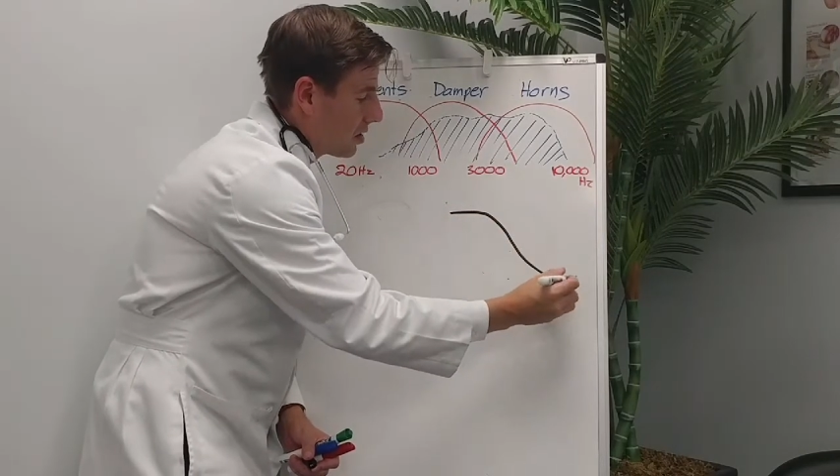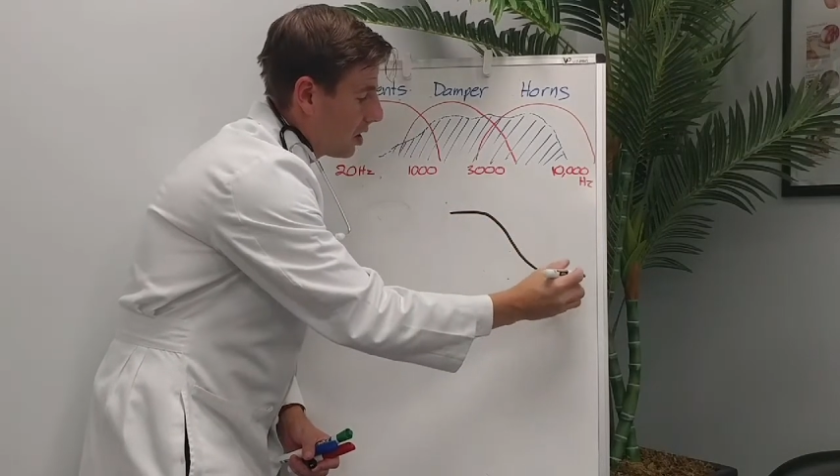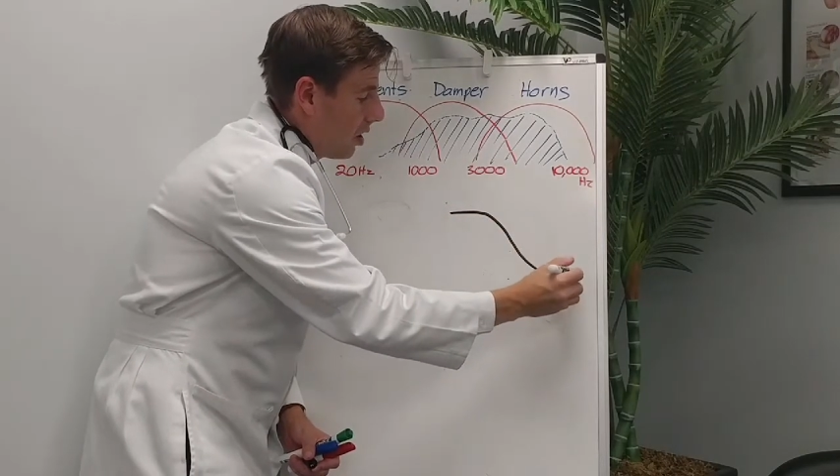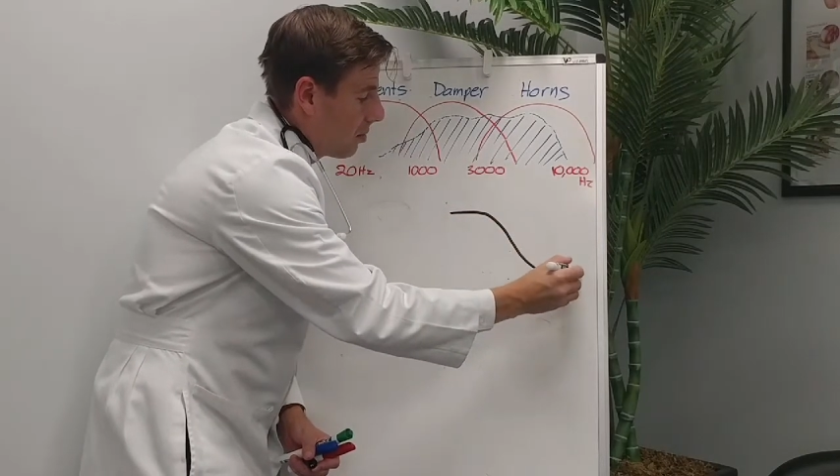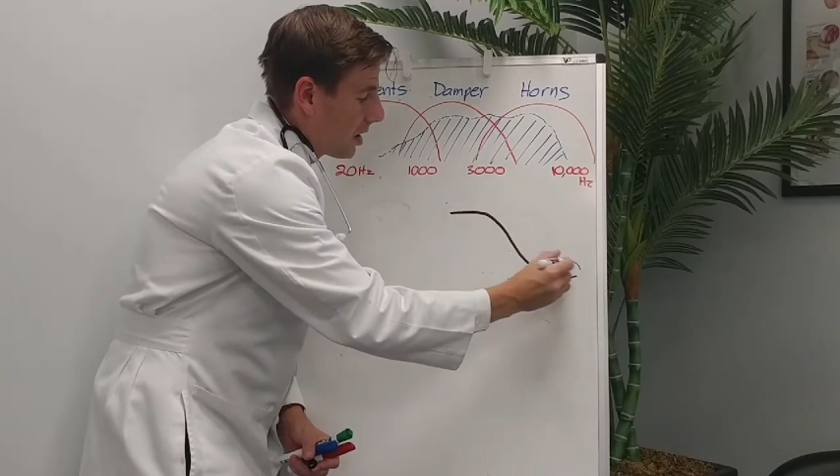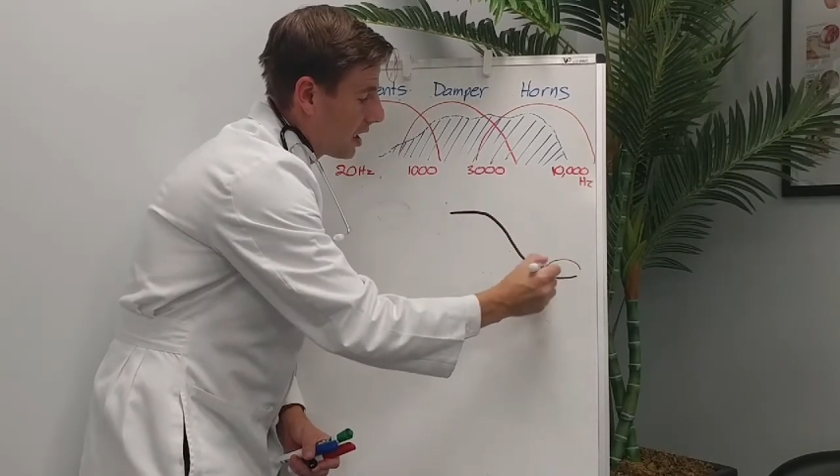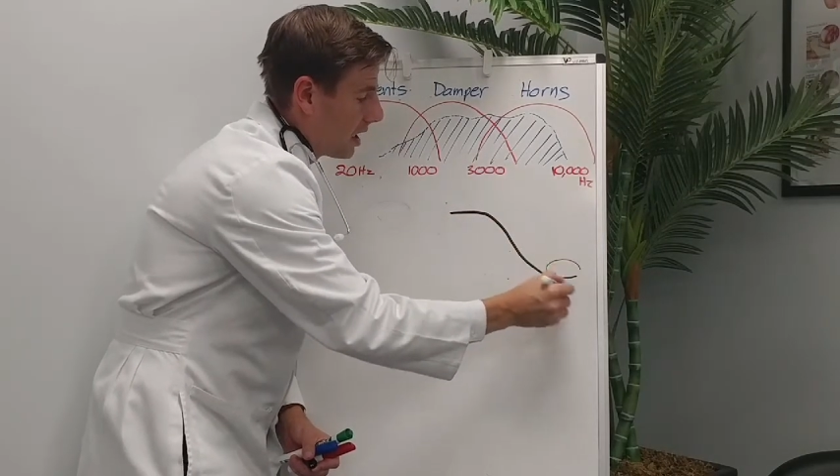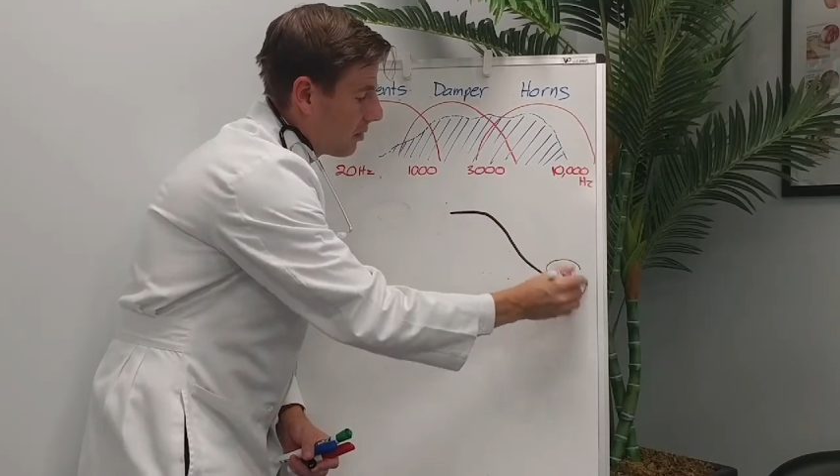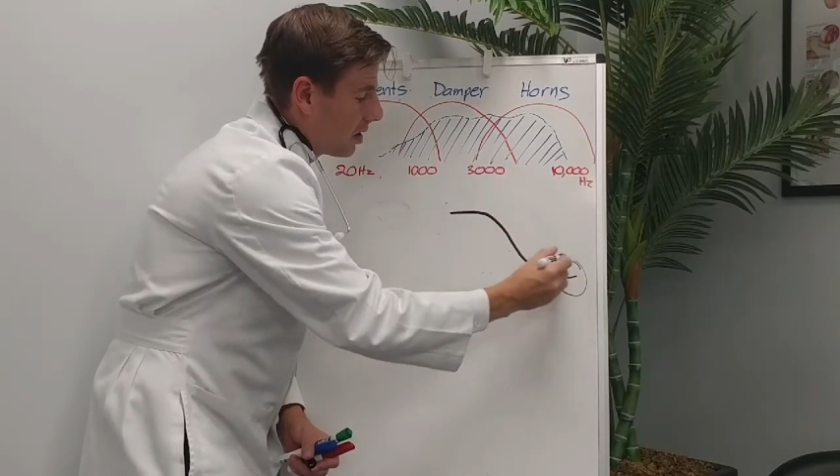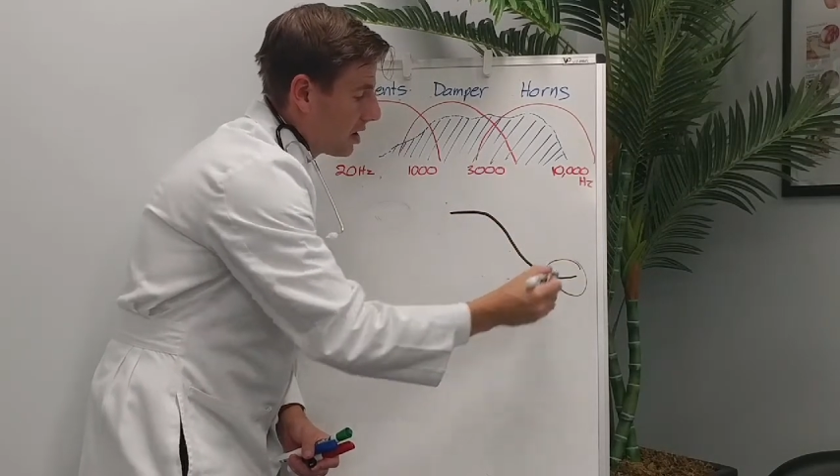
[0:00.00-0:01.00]
sloping
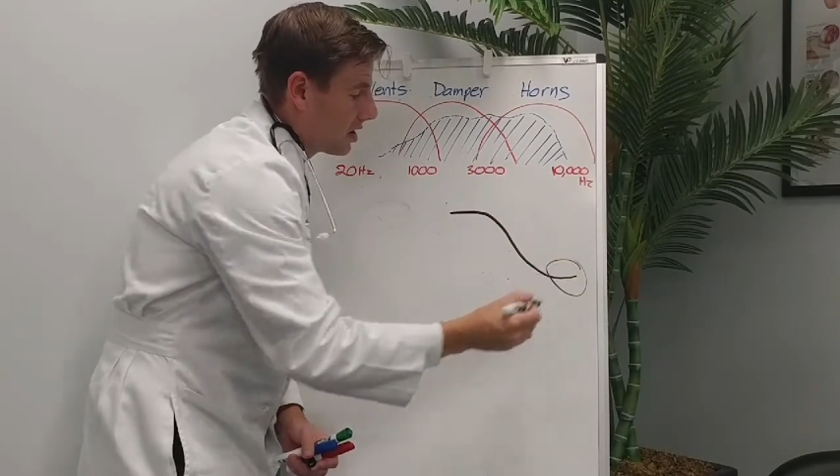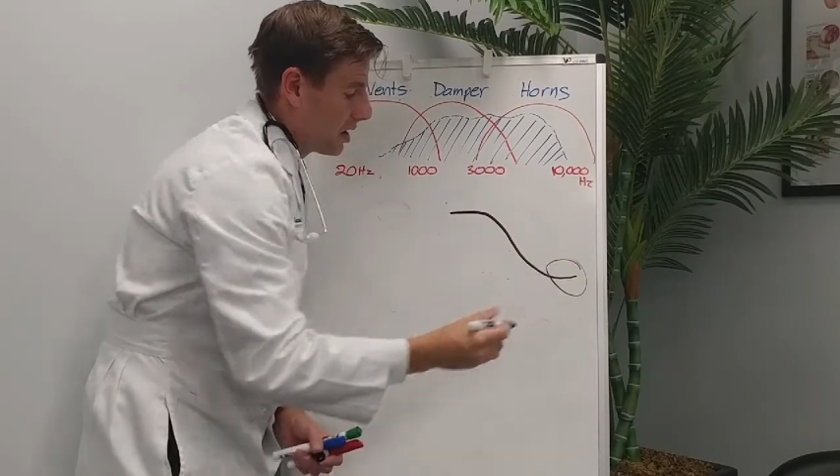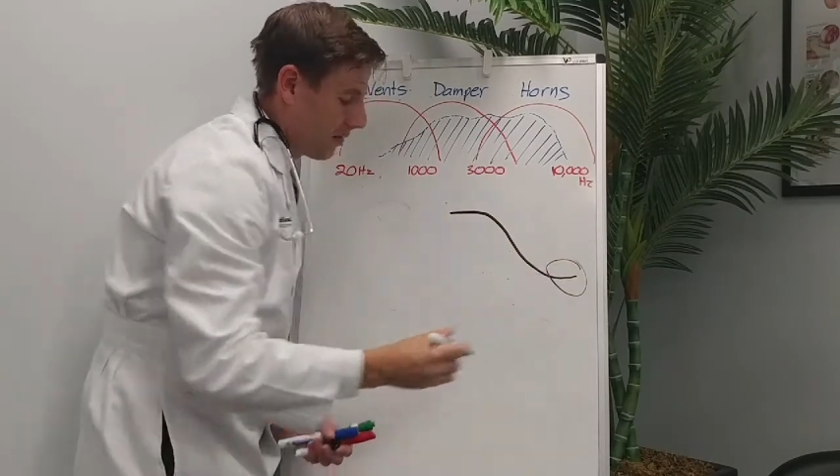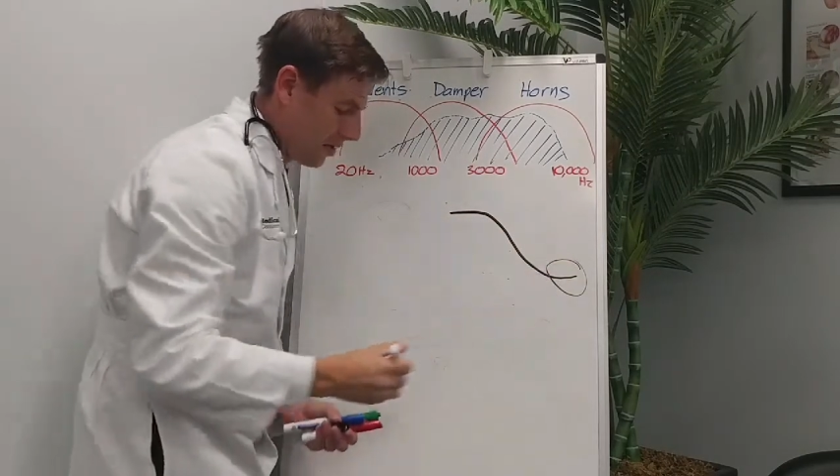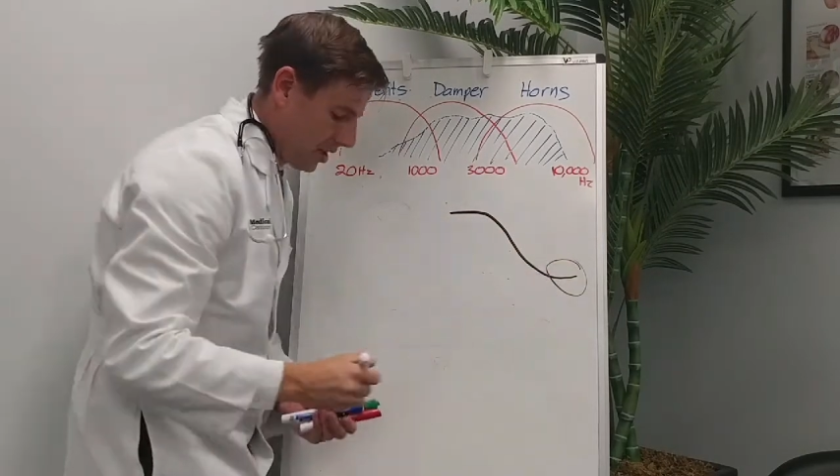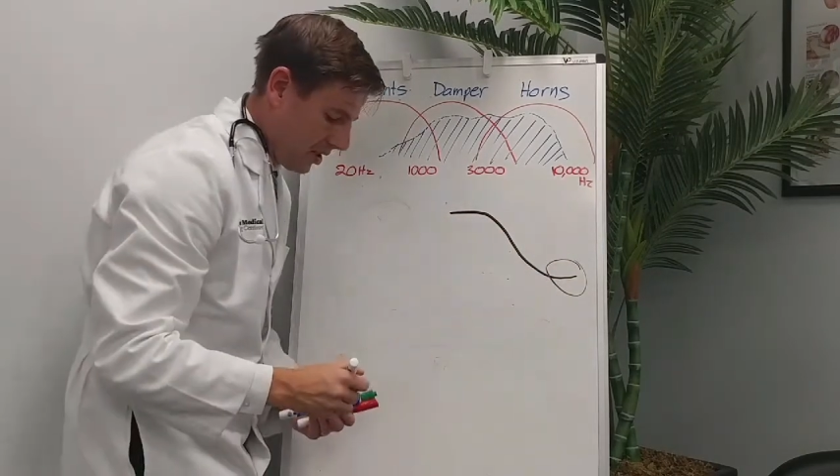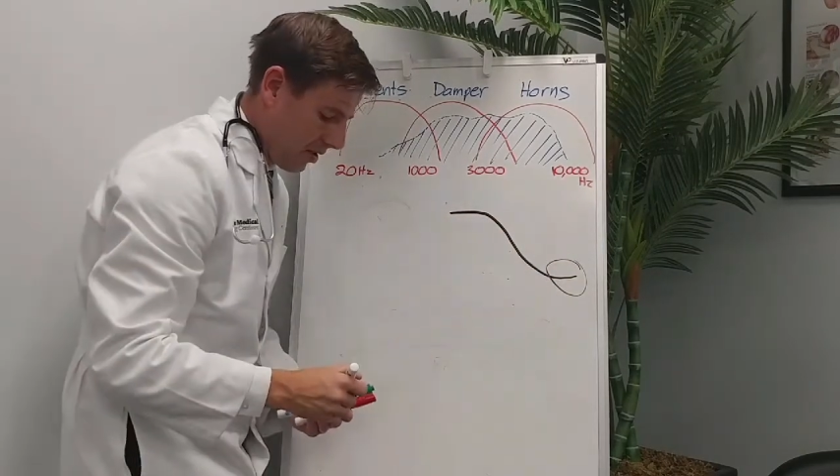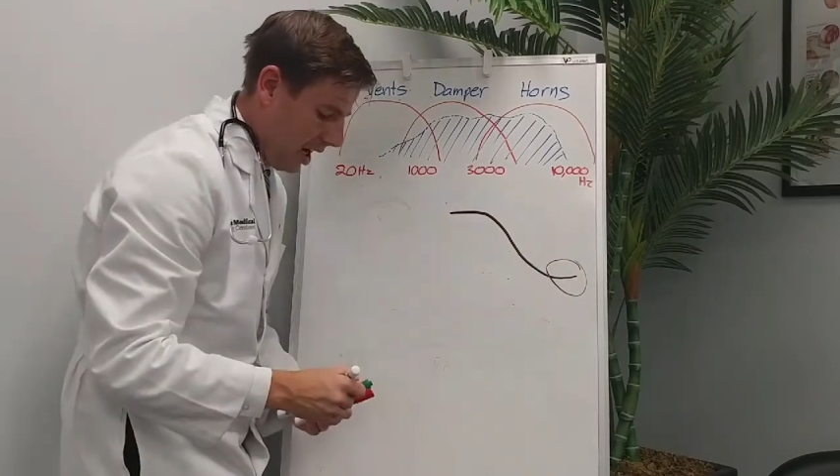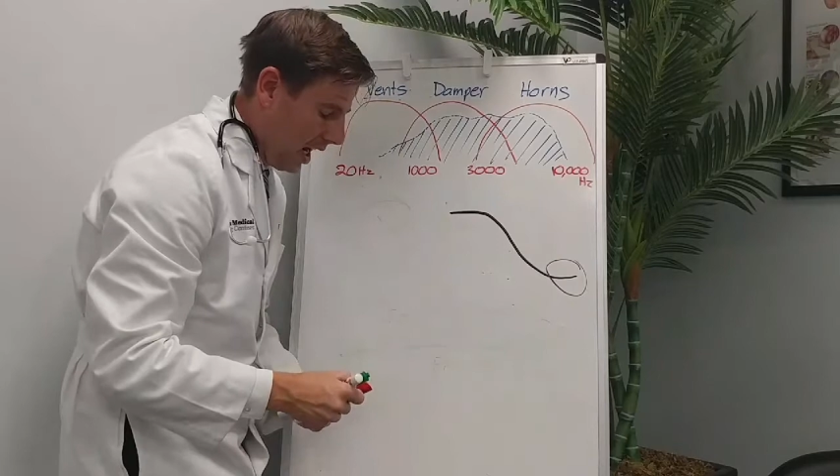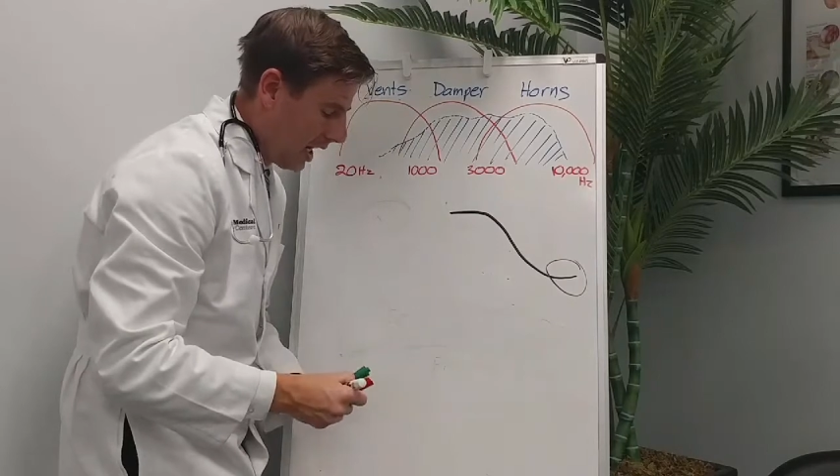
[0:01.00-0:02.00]
and they really suffer in
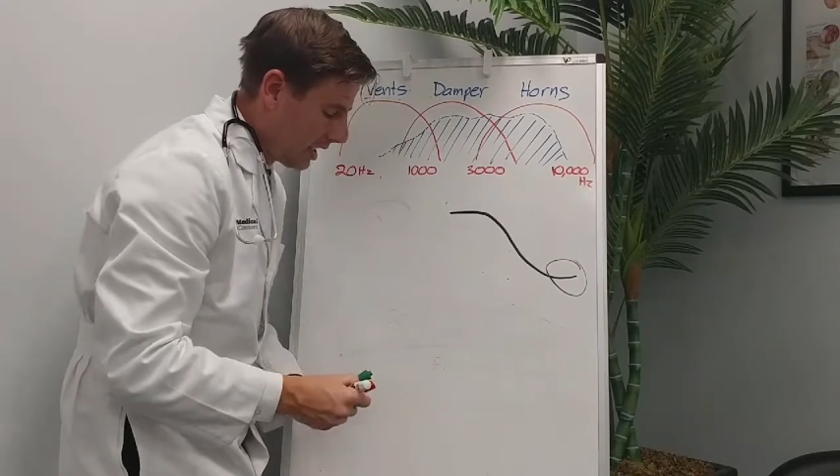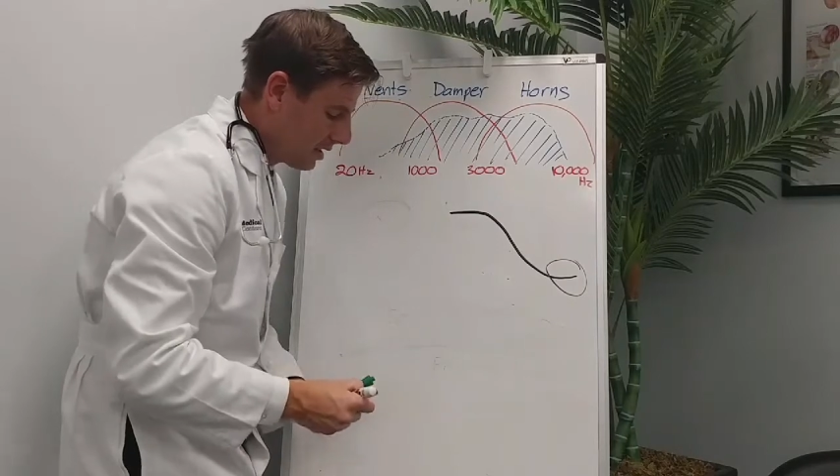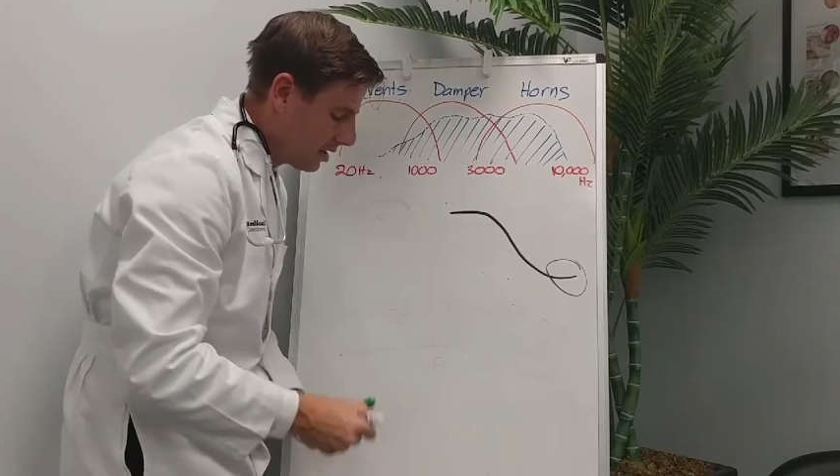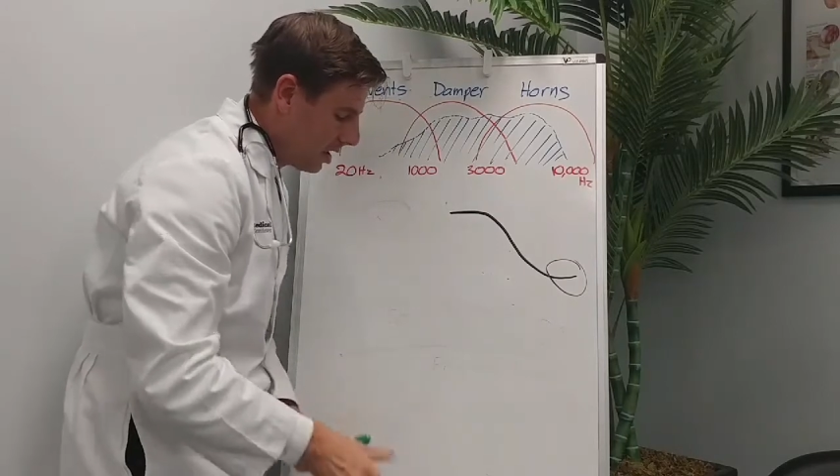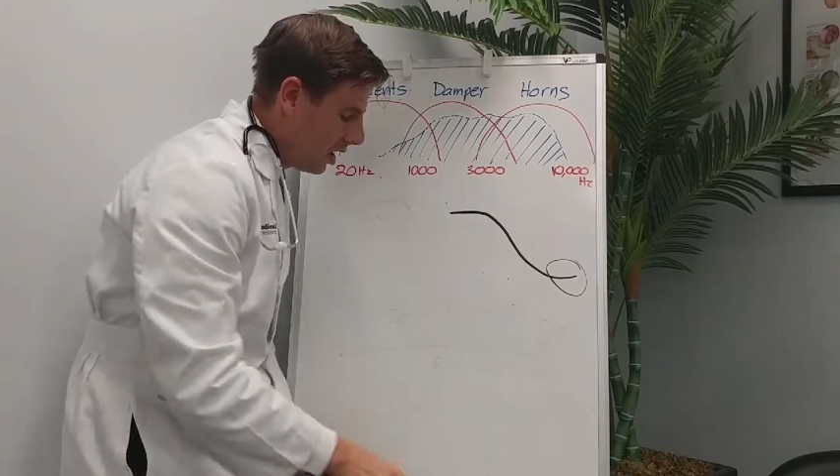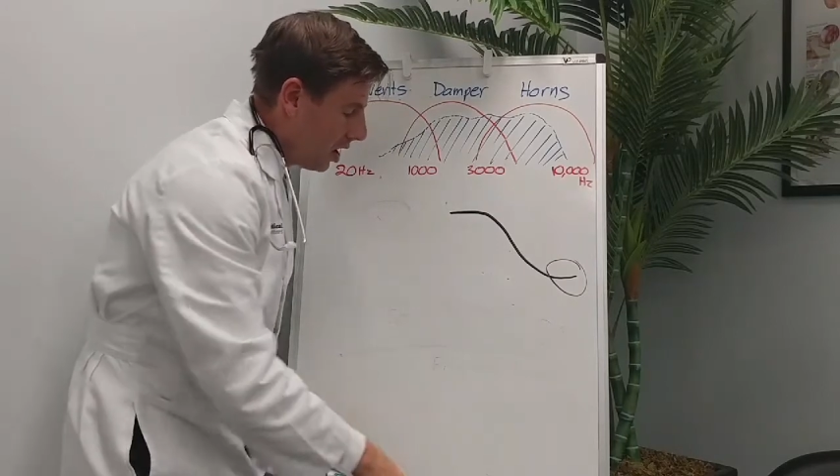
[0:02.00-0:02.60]
their highs.